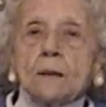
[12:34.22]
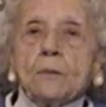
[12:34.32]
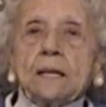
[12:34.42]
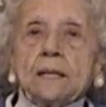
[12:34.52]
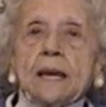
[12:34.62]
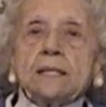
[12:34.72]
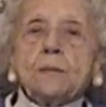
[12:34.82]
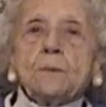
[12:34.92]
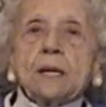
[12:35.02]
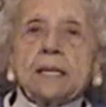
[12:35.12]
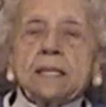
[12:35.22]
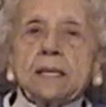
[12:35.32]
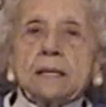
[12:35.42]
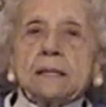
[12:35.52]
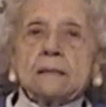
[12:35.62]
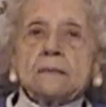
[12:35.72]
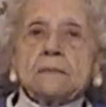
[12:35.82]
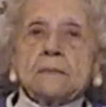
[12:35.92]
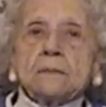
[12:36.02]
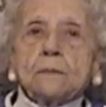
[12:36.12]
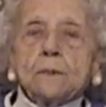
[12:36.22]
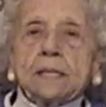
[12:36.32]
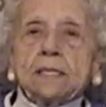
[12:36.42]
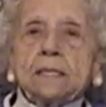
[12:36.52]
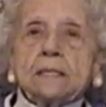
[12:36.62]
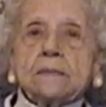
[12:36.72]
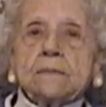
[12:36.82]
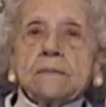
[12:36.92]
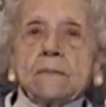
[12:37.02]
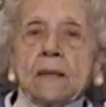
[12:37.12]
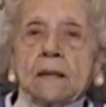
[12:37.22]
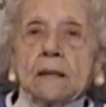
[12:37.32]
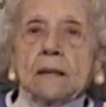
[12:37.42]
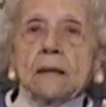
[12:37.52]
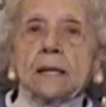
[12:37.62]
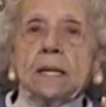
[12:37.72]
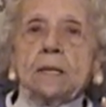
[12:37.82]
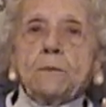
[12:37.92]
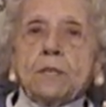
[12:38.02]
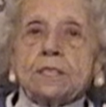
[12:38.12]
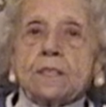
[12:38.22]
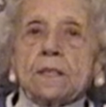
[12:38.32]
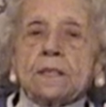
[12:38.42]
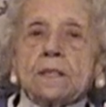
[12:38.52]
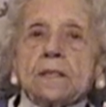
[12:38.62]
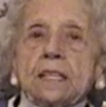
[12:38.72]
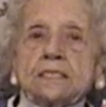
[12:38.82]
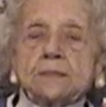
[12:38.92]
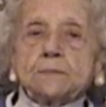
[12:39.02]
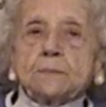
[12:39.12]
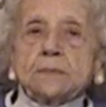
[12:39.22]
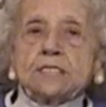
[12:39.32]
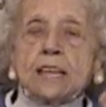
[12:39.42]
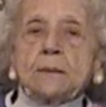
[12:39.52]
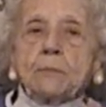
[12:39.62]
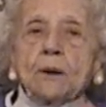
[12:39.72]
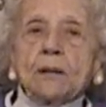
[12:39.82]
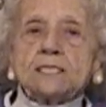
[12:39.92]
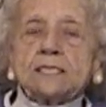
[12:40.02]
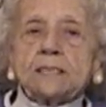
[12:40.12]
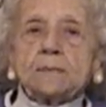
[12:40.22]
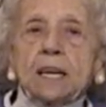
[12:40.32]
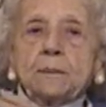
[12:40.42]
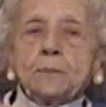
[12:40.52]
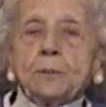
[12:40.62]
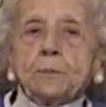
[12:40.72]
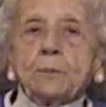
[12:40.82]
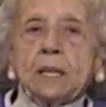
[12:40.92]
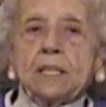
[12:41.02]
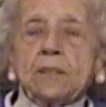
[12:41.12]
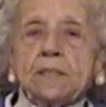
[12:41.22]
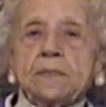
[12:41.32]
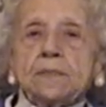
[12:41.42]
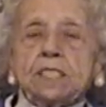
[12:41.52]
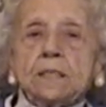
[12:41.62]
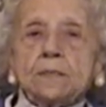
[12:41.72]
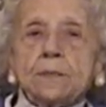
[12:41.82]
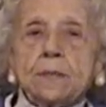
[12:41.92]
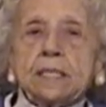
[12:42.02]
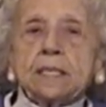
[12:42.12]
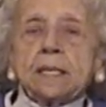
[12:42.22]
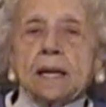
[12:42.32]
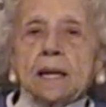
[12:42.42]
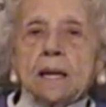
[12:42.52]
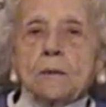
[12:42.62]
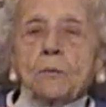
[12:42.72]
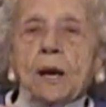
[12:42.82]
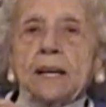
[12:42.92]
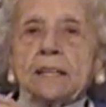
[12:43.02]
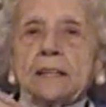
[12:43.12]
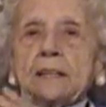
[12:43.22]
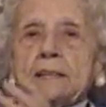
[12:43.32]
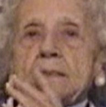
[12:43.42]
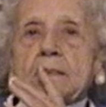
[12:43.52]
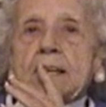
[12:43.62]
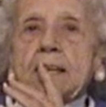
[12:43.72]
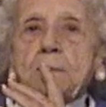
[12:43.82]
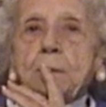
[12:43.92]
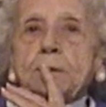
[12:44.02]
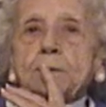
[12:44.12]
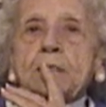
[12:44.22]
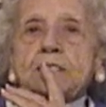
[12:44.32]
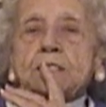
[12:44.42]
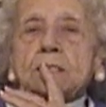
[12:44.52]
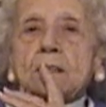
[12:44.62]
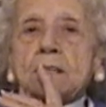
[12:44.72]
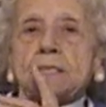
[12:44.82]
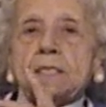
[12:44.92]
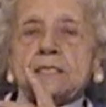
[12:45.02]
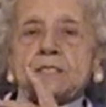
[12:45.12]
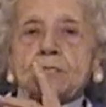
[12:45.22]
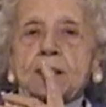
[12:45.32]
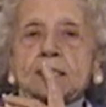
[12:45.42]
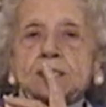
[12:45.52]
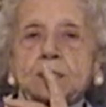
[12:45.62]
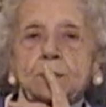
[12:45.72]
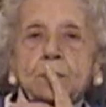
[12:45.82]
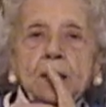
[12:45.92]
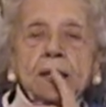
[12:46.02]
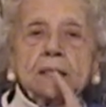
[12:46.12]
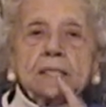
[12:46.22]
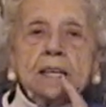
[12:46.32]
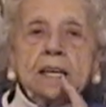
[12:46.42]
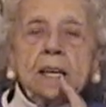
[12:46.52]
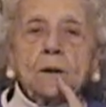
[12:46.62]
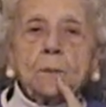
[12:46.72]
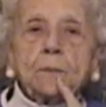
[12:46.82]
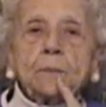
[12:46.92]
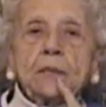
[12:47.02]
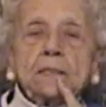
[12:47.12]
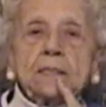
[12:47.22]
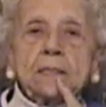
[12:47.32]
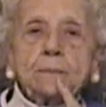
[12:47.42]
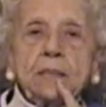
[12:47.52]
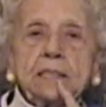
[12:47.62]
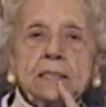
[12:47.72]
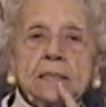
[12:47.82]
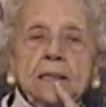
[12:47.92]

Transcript: Well, anyway, when he worked on this same boss that had put Bud on Tuttle Creek, he put Richard on construction, and he helped build a big